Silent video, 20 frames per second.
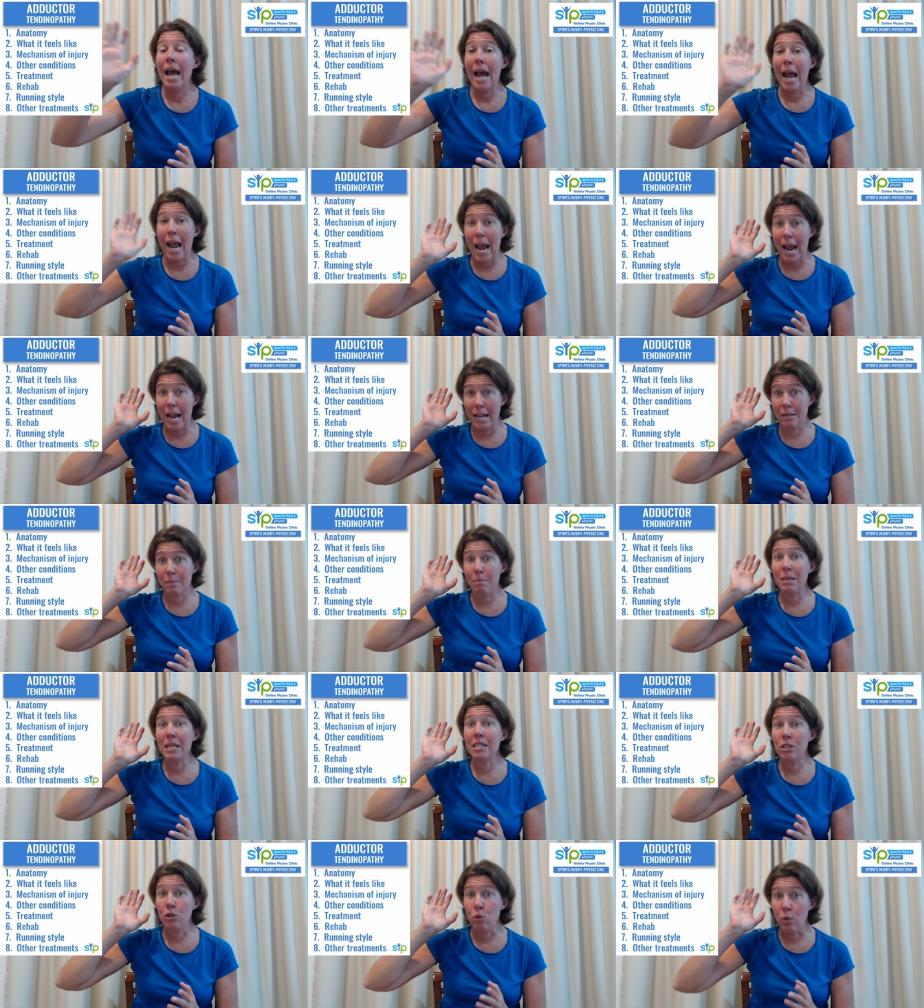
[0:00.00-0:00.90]
it
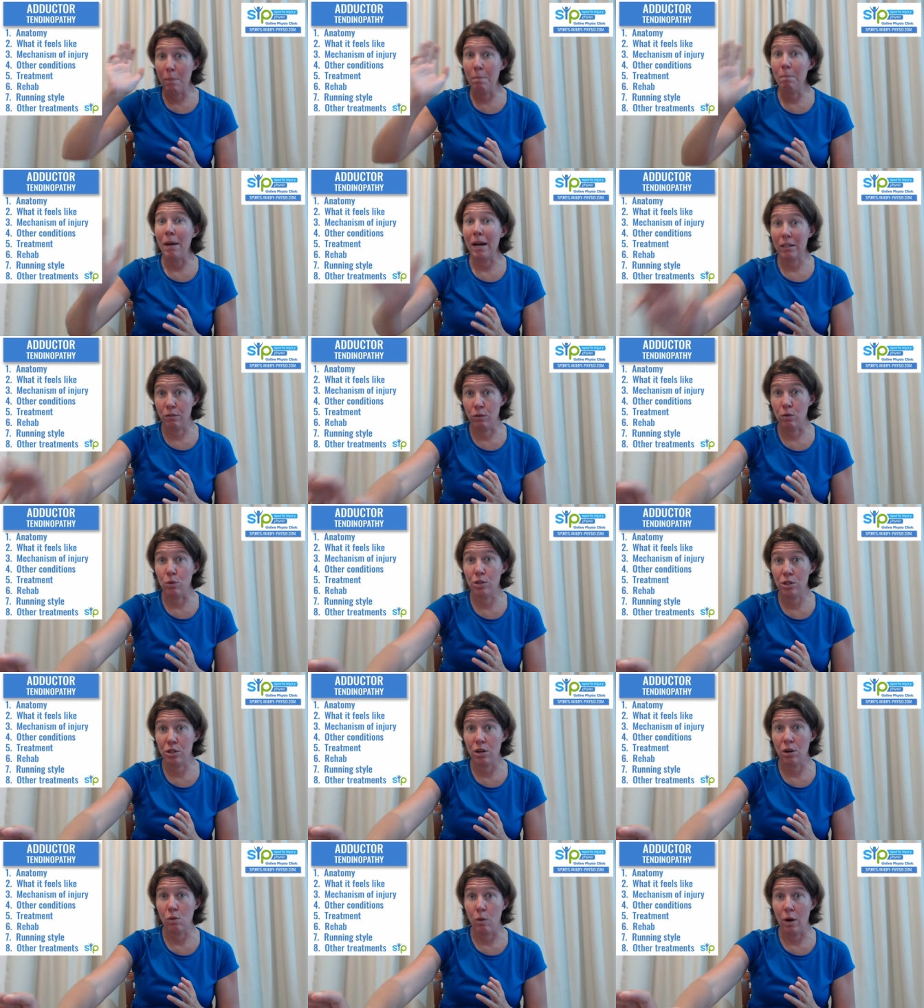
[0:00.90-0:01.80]
means your impact
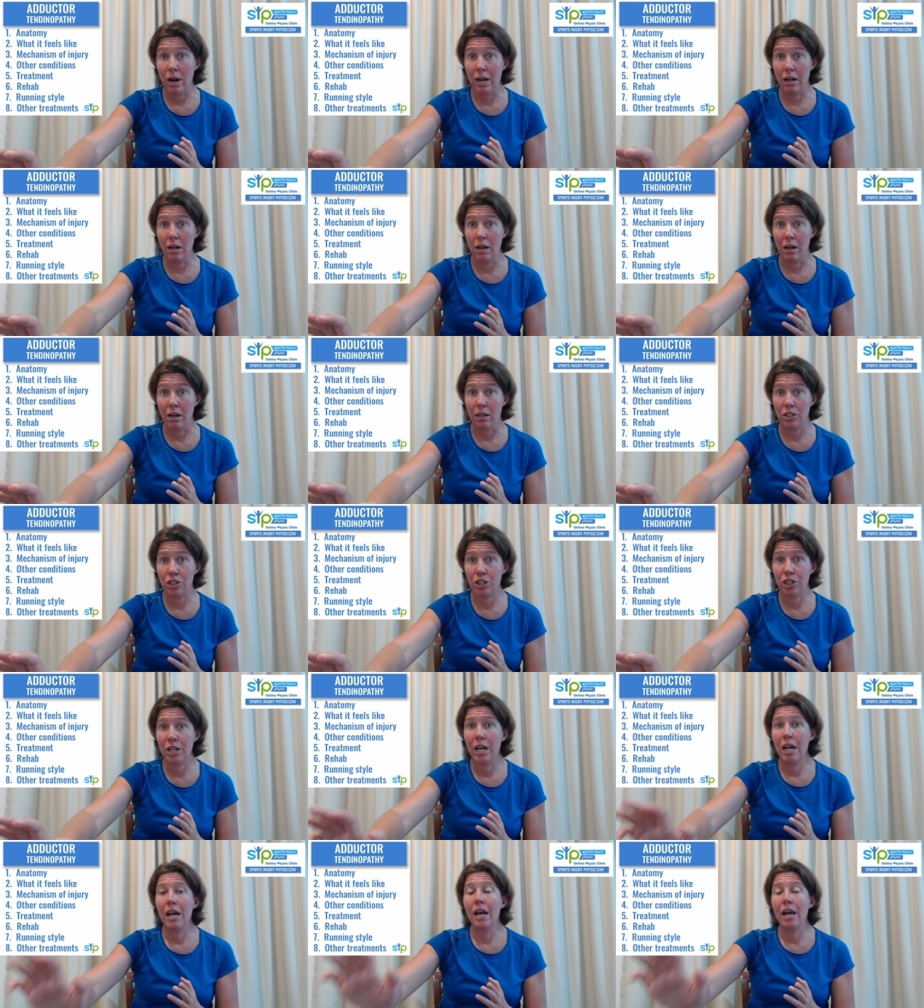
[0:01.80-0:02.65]
forces are quite large.